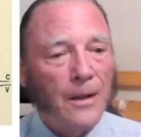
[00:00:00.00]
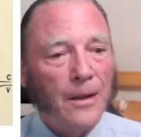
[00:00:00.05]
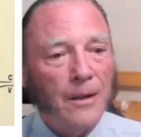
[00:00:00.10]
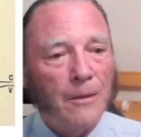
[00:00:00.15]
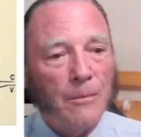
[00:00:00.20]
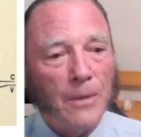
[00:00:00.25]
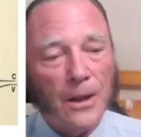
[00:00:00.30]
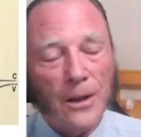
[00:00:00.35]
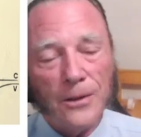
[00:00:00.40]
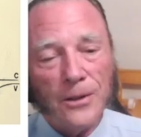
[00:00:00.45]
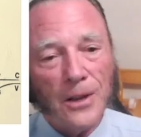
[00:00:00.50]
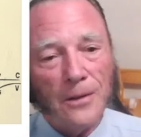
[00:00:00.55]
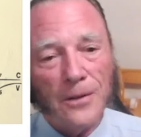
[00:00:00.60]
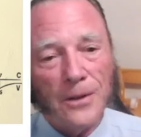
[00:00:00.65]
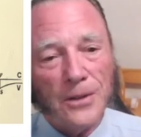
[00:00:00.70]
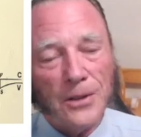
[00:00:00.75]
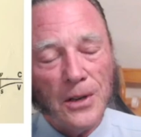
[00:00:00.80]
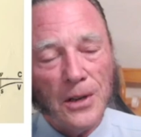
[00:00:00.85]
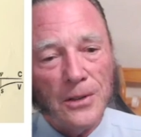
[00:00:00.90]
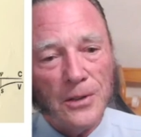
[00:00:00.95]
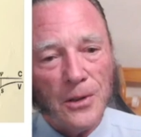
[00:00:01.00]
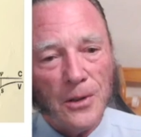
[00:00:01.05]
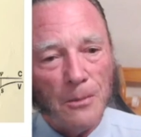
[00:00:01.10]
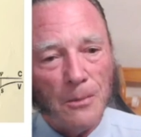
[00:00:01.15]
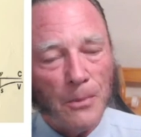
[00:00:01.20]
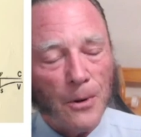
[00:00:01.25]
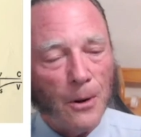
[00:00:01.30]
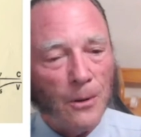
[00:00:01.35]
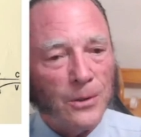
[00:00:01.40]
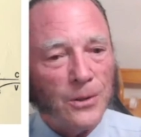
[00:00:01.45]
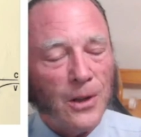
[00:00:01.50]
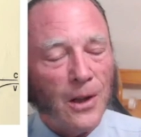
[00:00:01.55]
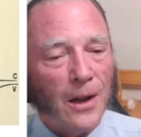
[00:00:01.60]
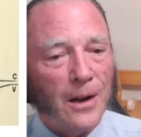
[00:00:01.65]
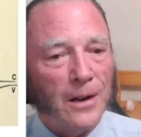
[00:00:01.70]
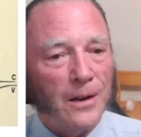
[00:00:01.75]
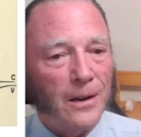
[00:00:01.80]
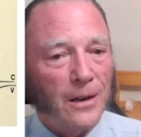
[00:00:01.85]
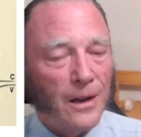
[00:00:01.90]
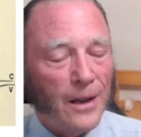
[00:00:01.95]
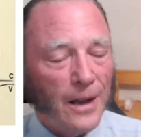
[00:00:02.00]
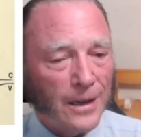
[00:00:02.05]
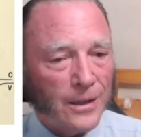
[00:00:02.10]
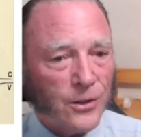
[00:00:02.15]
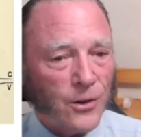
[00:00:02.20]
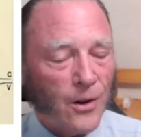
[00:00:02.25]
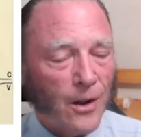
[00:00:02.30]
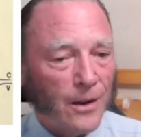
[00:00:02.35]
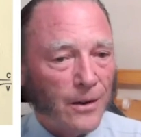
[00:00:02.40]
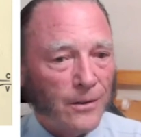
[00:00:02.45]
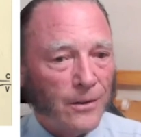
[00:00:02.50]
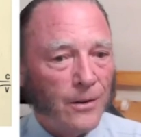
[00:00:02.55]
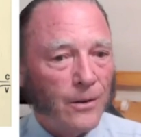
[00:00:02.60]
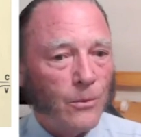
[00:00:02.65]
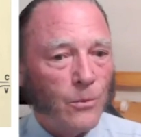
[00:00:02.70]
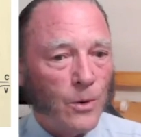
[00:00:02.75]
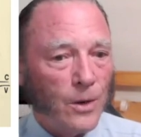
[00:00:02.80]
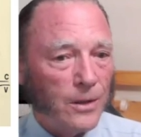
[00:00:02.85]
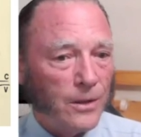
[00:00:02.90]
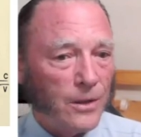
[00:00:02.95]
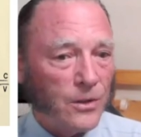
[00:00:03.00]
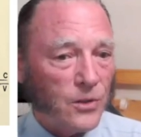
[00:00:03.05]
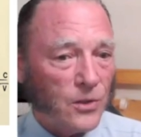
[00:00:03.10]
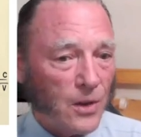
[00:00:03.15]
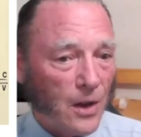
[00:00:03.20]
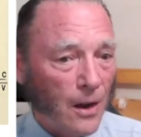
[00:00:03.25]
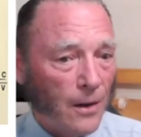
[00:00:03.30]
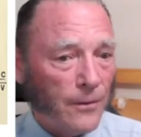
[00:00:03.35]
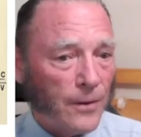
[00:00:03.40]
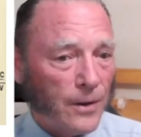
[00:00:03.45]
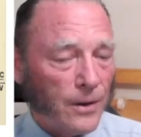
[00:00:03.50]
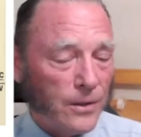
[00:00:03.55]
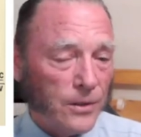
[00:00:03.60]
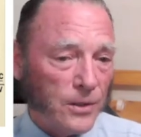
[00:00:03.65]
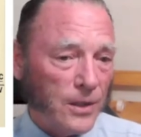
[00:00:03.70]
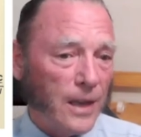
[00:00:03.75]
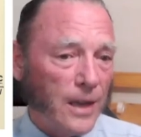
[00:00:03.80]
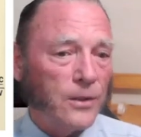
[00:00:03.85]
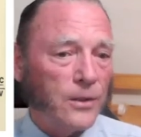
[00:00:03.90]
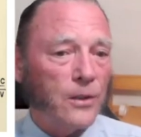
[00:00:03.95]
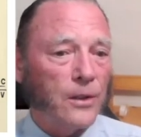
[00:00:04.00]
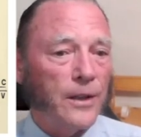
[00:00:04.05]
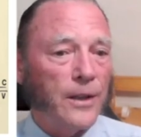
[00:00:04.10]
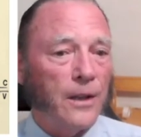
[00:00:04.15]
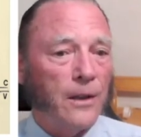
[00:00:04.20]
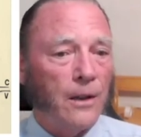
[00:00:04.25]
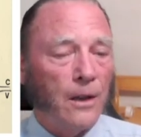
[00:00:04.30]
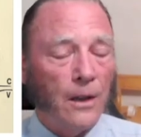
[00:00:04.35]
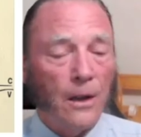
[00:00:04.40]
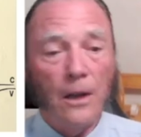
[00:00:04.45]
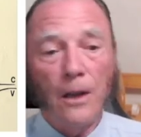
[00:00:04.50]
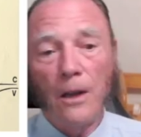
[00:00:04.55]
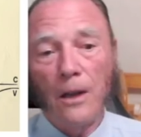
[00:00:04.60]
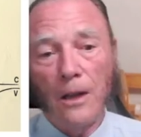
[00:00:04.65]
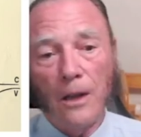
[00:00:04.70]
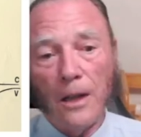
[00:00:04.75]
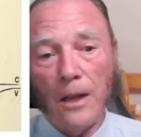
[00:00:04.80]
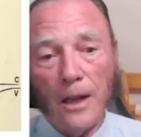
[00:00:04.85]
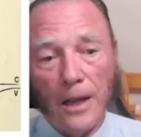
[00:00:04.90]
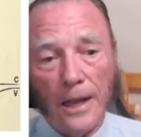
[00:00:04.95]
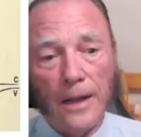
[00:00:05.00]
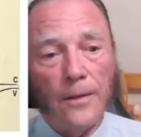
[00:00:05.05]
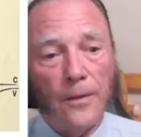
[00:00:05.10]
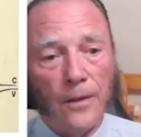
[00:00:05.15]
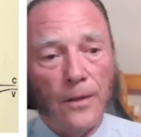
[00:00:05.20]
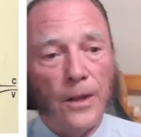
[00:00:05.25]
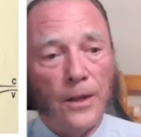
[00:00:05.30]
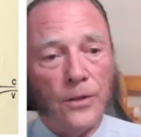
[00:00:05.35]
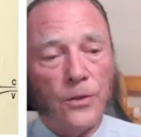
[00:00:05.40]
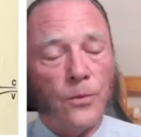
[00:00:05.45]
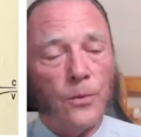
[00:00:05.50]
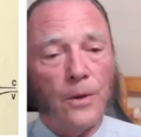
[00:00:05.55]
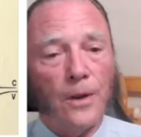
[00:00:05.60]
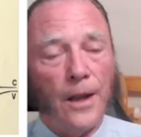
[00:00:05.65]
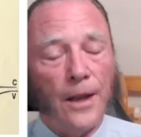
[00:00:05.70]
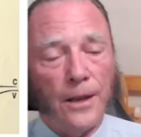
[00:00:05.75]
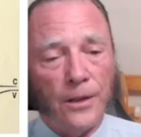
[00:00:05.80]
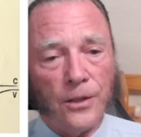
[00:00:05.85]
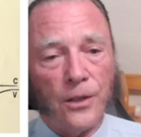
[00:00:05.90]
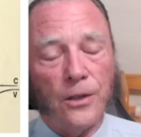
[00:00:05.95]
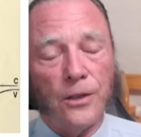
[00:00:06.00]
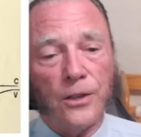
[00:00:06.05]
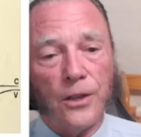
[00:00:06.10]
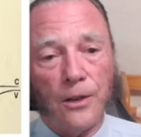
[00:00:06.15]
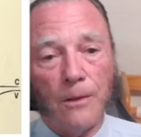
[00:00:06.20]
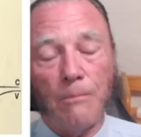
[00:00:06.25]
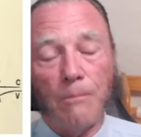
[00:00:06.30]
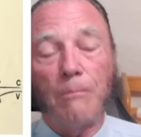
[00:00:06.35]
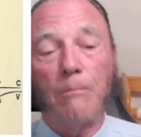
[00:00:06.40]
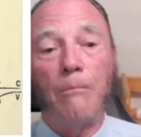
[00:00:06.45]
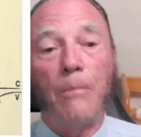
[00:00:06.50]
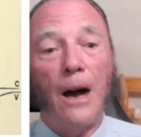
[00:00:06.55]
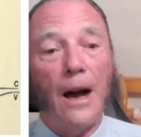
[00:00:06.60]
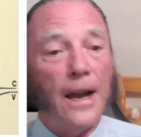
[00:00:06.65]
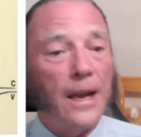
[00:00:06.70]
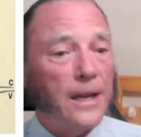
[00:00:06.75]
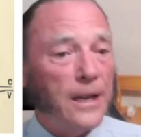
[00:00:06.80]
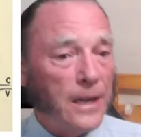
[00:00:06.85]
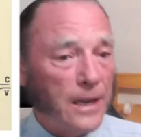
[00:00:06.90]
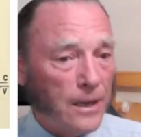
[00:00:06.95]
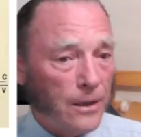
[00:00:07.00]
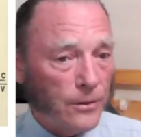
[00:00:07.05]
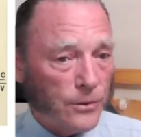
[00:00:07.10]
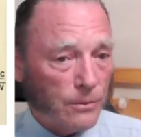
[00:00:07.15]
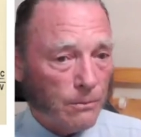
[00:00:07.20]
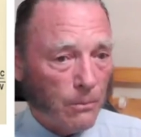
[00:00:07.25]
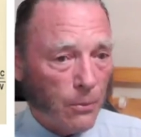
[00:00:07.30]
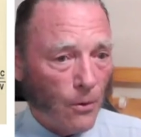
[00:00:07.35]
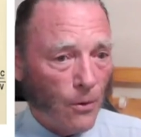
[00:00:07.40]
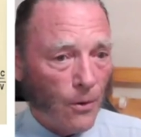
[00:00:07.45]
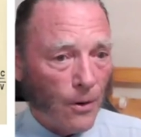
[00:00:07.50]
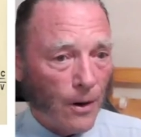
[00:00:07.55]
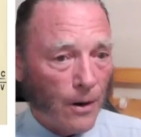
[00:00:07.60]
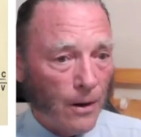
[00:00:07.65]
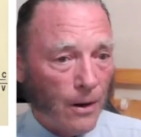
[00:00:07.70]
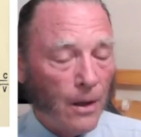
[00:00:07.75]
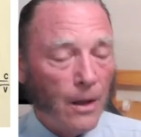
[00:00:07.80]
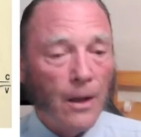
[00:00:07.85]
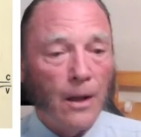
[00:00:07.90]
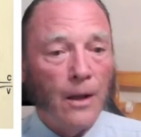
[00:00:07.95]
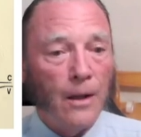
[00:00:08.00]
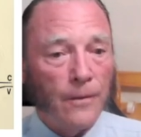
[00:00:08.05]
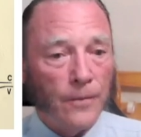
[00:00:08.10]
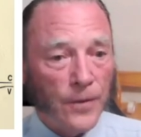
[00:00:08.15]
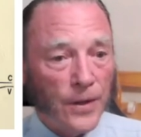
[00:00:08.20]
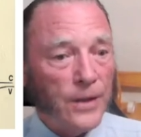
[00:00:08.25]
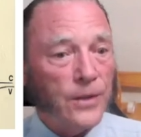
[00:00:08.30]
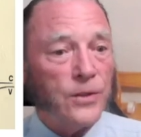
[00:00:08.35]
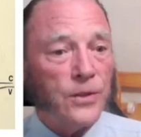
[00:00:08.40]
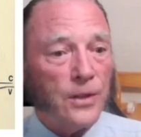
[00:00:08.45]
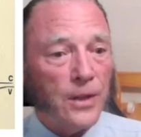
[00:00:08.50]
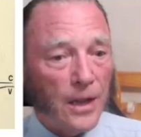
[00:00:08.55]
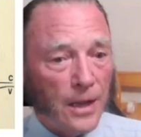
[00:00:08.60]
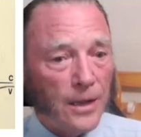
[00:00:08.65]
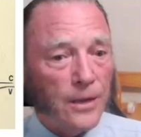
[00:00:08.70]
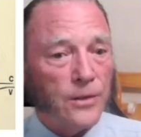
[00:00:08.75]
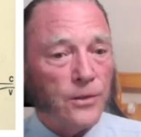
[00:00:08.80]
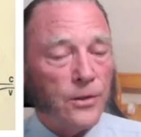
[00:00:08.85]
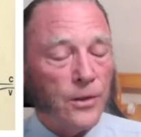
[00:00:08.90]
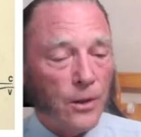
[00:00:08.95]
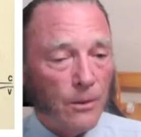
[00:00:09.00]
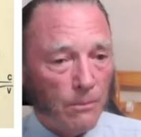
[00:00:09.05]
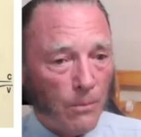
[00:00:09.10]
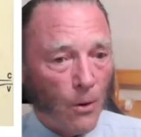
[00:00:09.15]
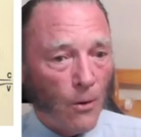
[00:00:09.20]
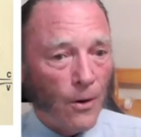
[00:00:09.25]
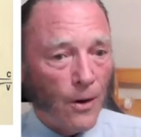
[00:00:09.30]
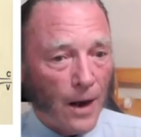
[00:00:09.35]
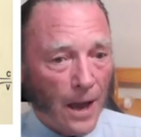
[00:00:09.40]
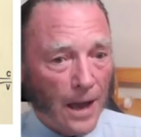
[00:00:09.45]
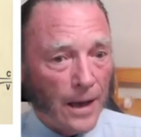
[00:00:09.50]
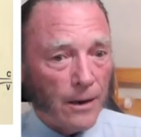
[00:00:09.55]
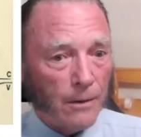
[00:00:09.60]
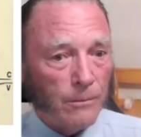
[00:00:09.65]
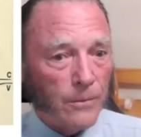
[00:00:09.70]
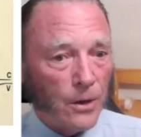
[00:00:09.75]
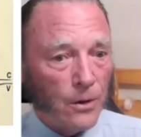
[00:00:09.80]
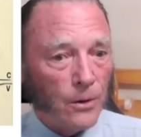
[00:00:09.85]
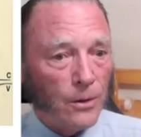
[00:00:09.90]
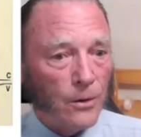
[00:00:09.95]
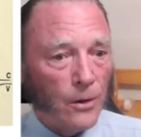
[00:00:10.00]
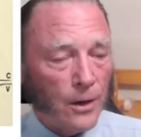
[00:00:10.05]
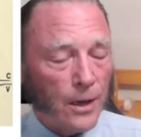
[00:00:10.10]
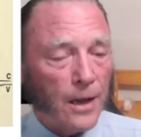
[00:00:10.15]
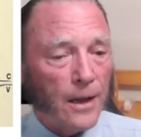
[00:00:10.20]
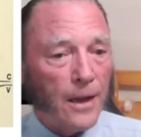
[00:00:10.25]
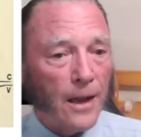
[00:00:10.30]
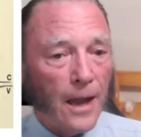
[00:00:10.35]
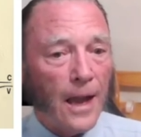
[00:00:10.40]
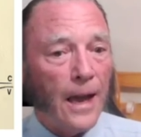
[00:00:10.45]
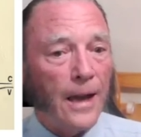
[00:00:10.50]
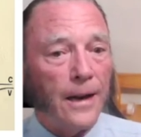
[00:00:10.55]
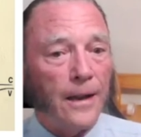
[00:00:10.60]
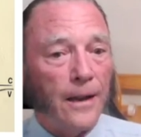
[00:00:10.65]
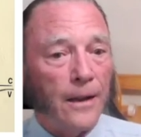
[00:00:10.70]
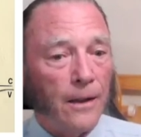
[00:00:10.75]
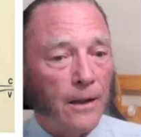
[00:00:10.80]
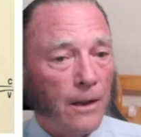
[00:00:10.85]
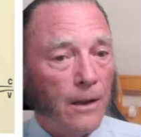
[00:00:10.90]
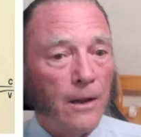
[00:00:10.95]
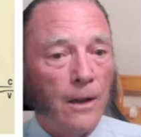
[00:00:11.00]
because ever since the proton and electron were discovered, essentially in this relationship by Niels Bohr, this is the Bohr atom. You're looking at a